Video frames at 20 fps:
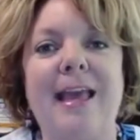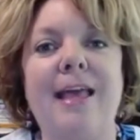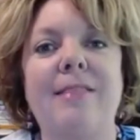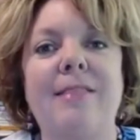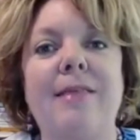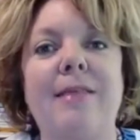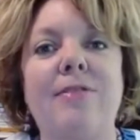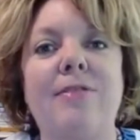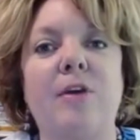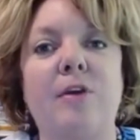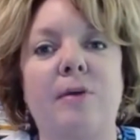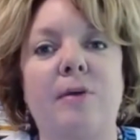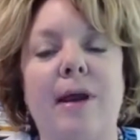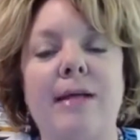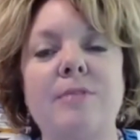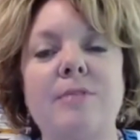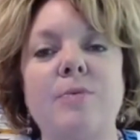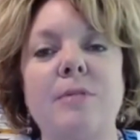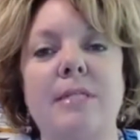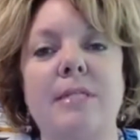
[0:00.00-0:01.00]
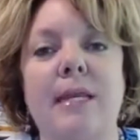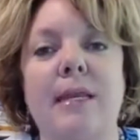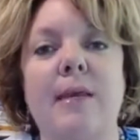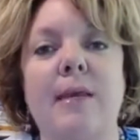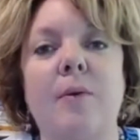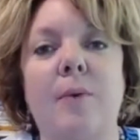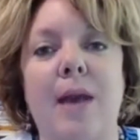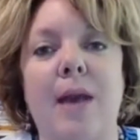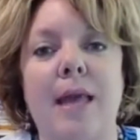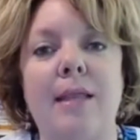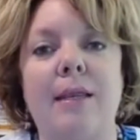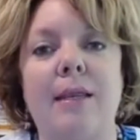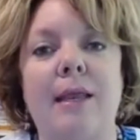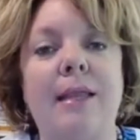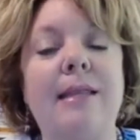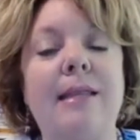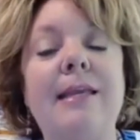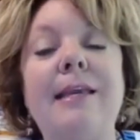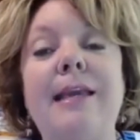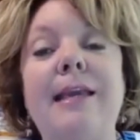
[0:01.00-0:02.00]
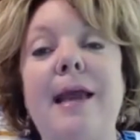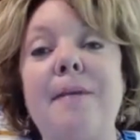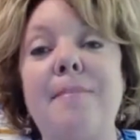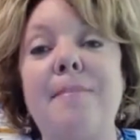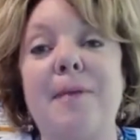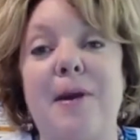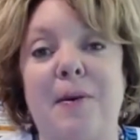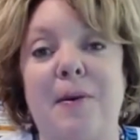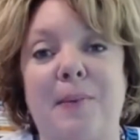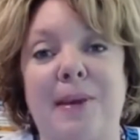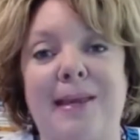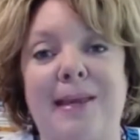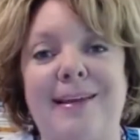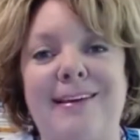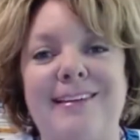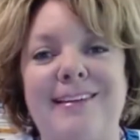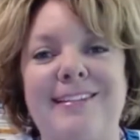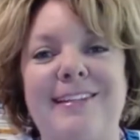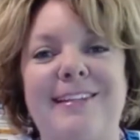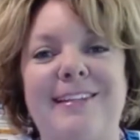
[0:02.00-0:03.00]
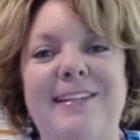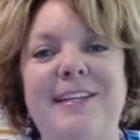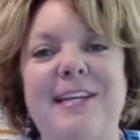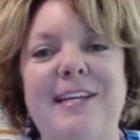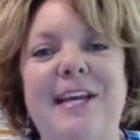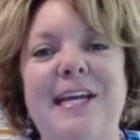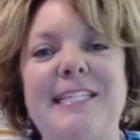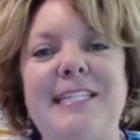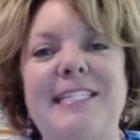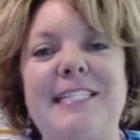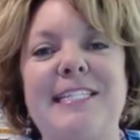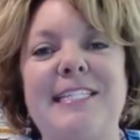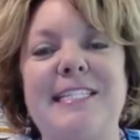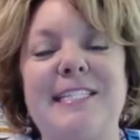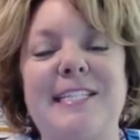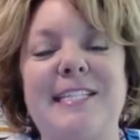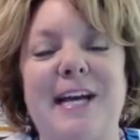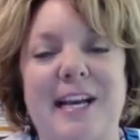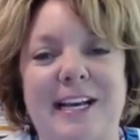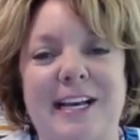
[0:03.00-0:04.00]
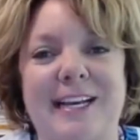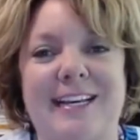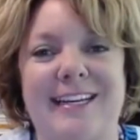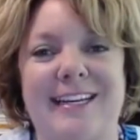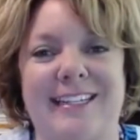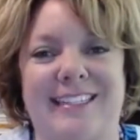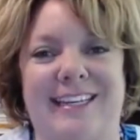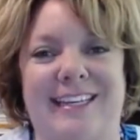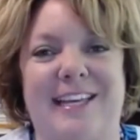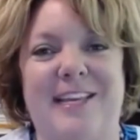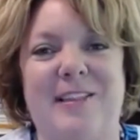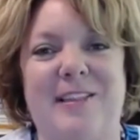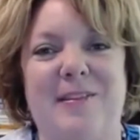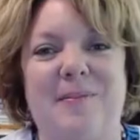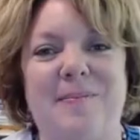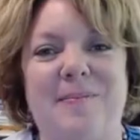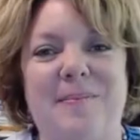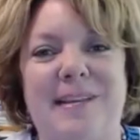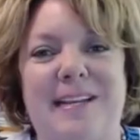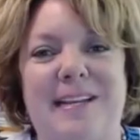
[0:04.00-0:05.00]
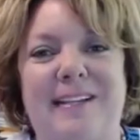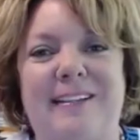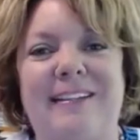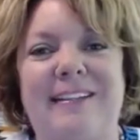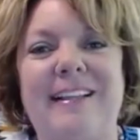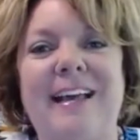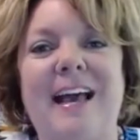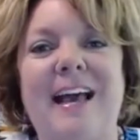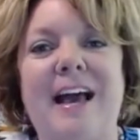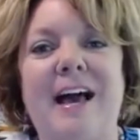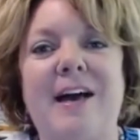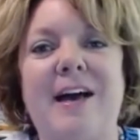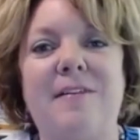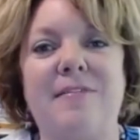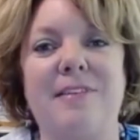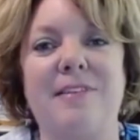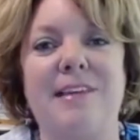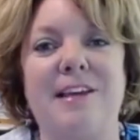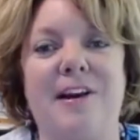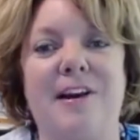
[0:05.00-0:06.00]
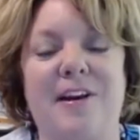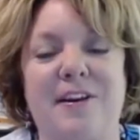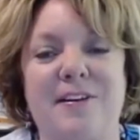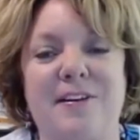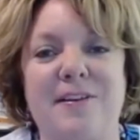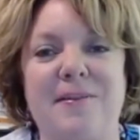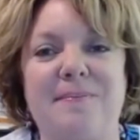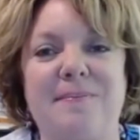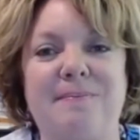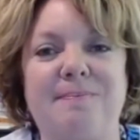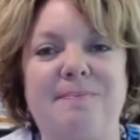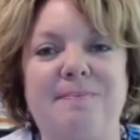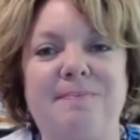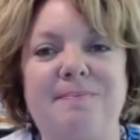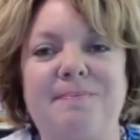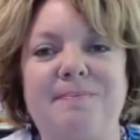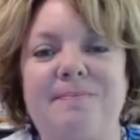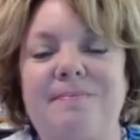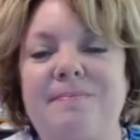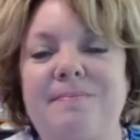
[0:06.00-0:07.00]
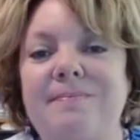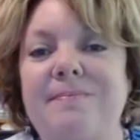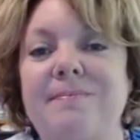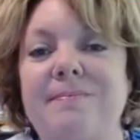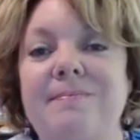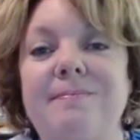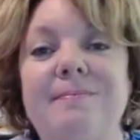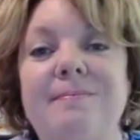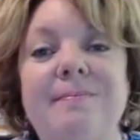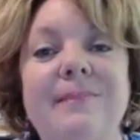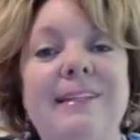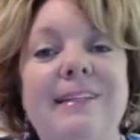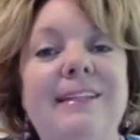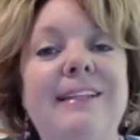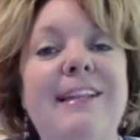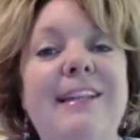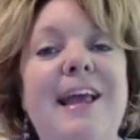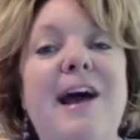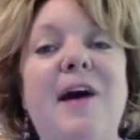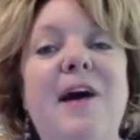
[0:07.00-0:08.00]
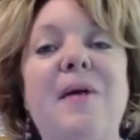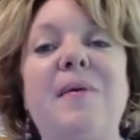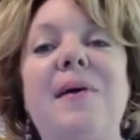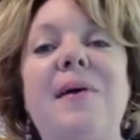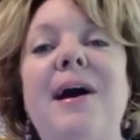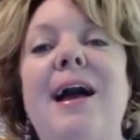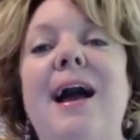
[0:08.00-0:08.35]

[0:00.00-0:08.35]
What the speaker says: that the grass was getting wet. And he kept going until he got stuck in the middle of the yard. Now,